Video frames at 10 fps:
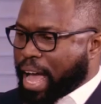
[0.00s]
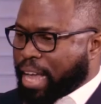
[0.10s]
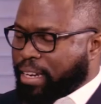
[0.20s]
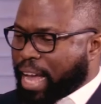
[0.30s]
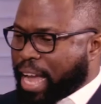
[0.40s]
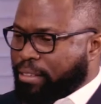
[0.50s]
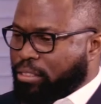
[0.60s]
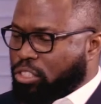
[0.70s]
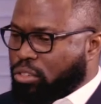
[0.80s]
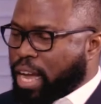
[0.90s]
I, I
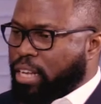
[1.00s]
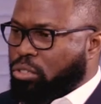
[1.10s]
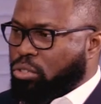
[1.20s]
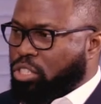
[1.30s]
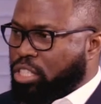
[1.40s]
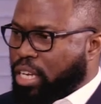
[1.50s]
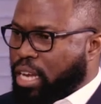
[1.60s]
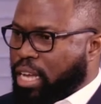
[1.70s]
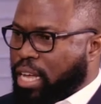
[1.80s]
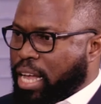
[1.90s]
try to
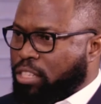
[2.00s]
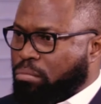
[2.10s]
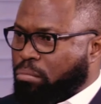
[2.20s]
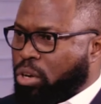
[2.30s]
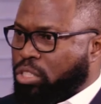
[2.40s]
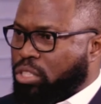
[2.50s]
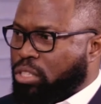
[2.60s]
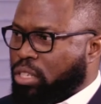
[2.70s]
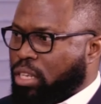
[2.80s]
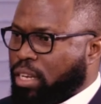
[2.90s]
share as
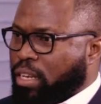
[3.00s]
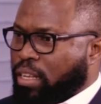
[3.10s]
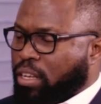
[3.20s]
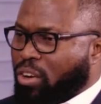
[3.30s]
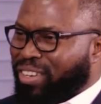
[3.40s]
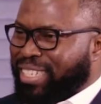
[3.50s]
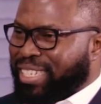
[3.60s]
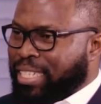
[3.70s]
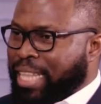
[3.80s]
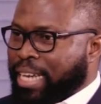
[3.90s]
much
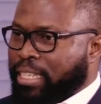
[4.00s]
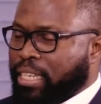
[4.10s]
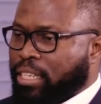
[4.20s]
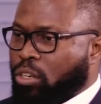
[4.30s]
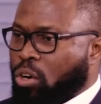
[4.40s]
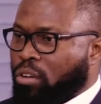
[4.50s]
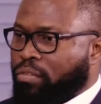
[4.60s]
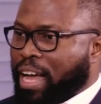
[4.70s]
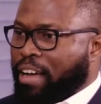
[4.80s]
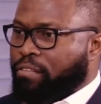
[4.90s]
understanding
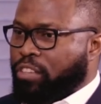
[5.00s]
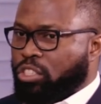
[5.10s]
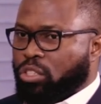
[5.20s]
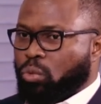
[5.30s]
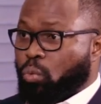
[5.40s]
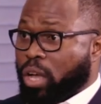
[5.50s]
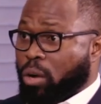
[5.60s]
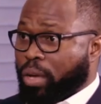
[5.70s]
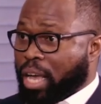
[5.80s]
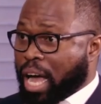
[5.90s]
of our vision,
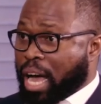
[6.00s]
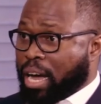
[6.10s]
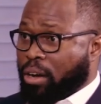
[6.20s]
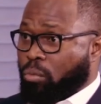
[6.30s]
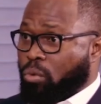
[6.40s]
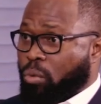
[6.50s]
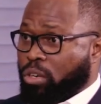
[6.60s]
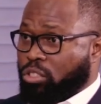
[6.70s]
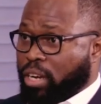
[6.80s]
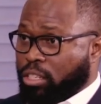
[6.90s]
where we are, what
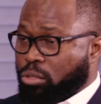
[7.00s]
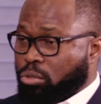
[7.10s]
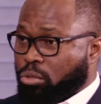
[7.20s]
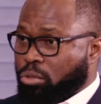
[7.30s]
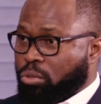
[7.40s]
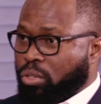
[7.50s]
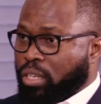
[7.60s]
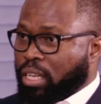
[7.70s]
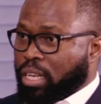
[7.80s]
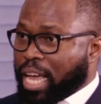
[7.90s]
we're trying to do,
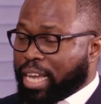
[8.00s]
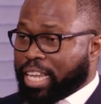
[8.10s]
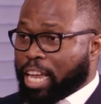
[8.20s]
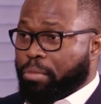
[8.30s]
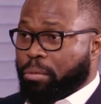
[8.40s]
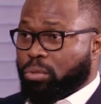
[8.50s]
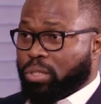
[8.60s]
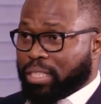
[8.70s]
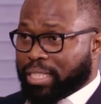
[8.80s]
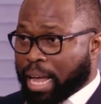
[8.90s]
and get people
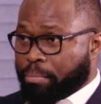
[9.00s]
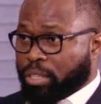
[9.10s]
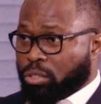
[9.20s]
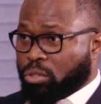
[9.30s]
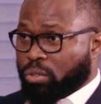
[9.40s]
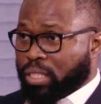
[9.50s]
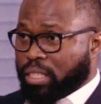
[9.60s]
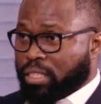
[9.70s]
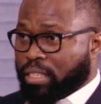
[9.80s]
to tap into it.